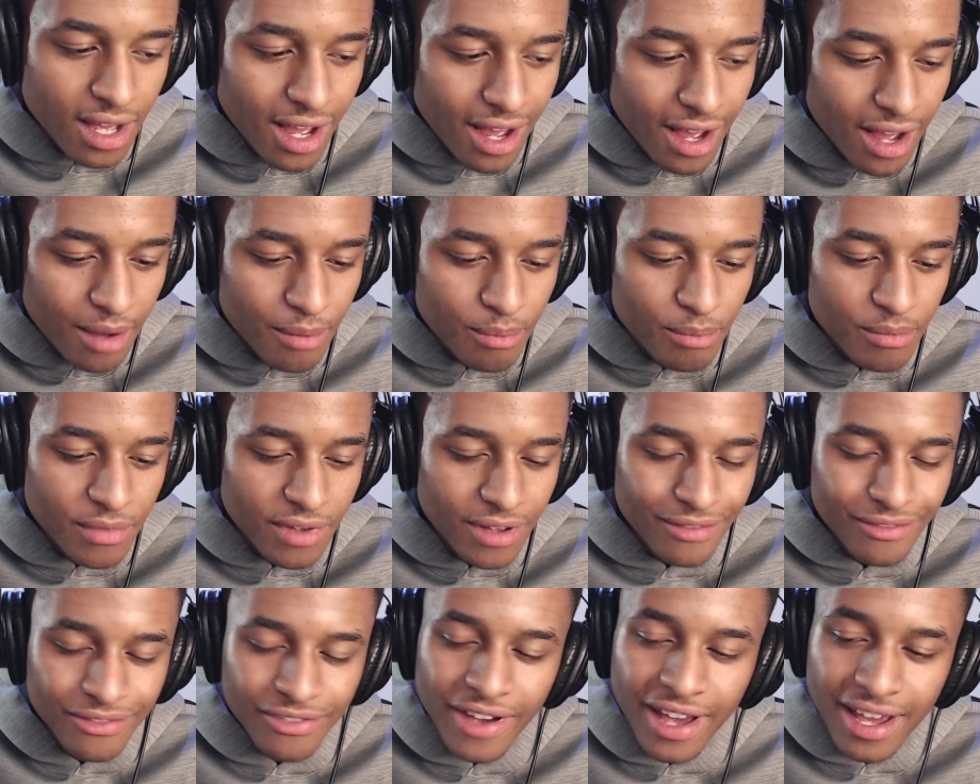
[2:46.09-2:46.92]
Um,
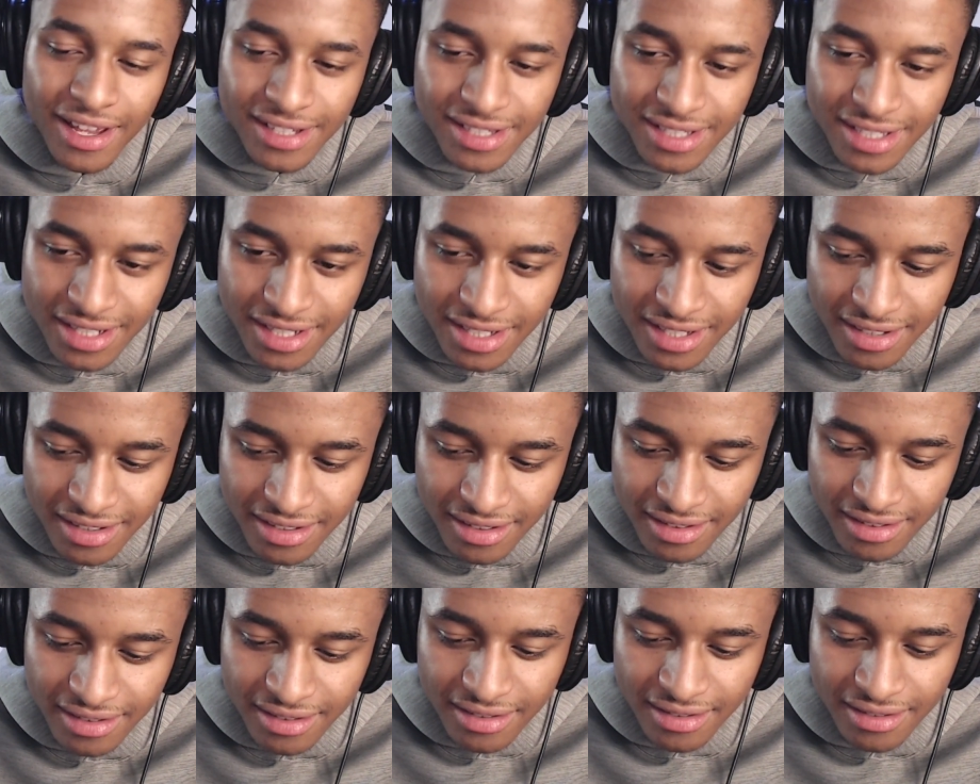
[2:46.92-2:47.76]
invest
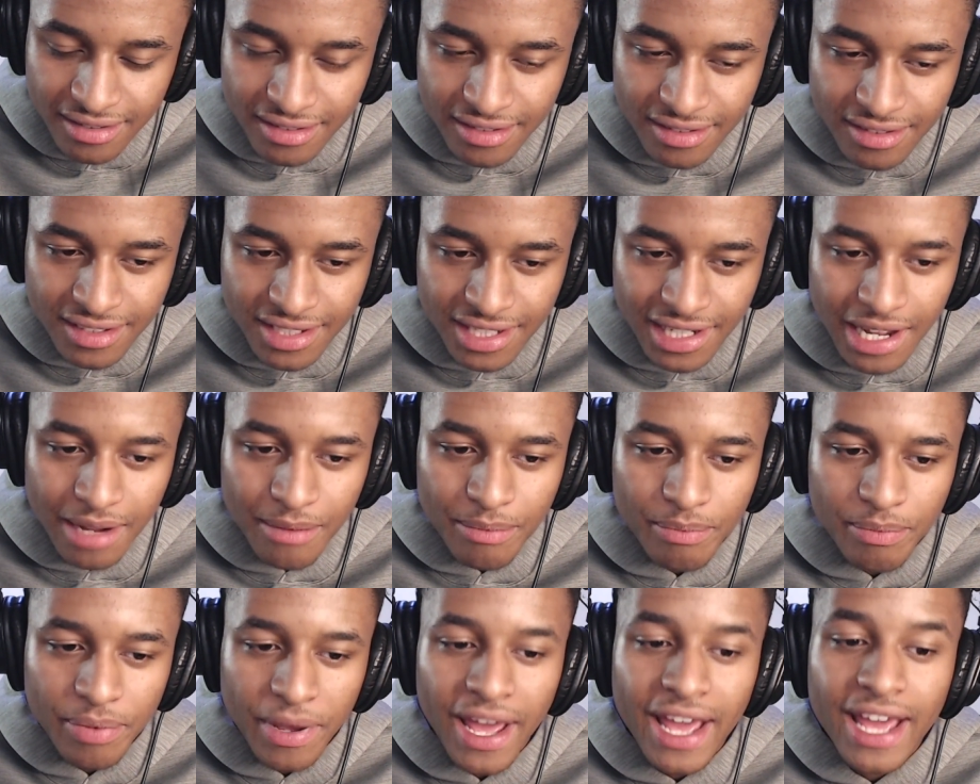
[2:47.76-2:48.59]
so yeah.
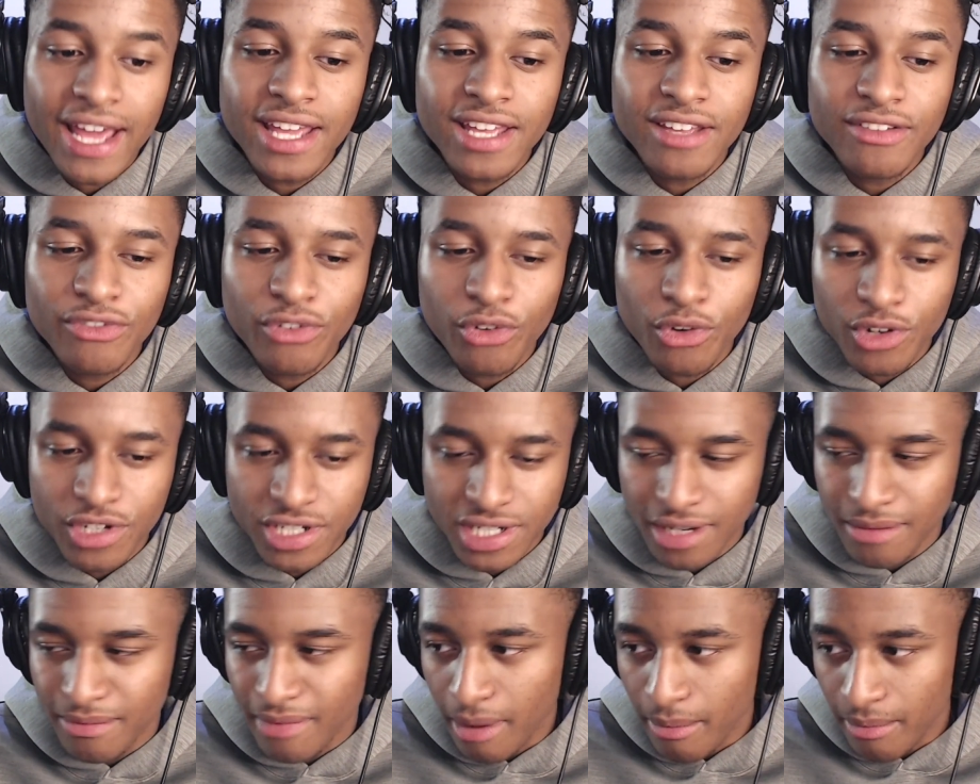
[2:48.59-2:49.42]
like pay for a
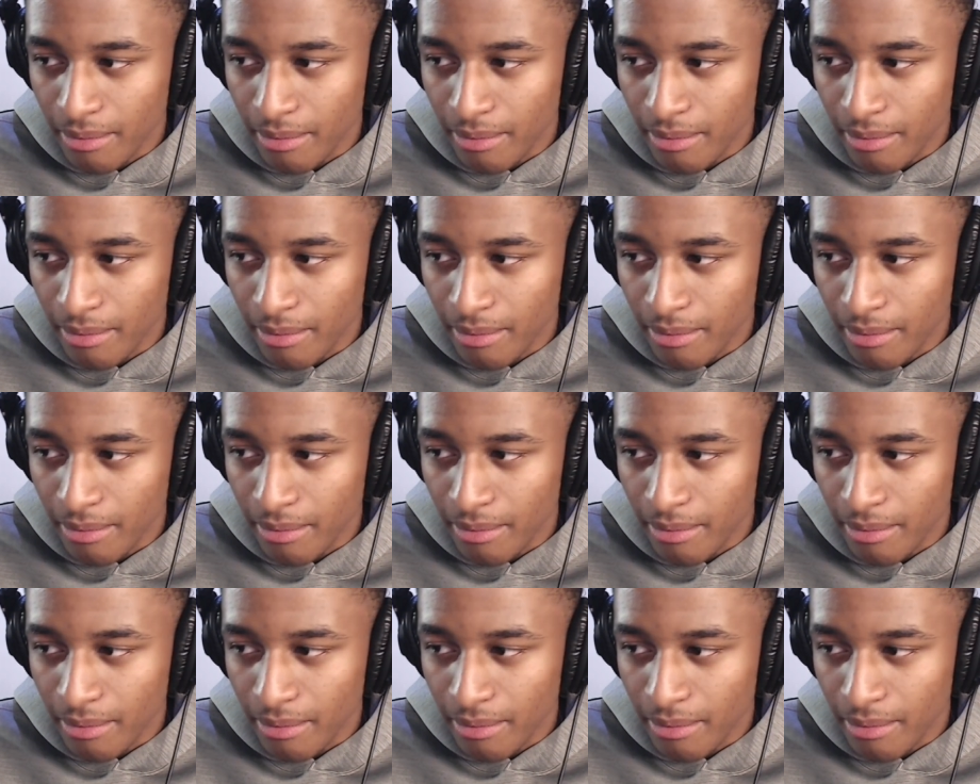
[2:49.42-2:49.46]
gym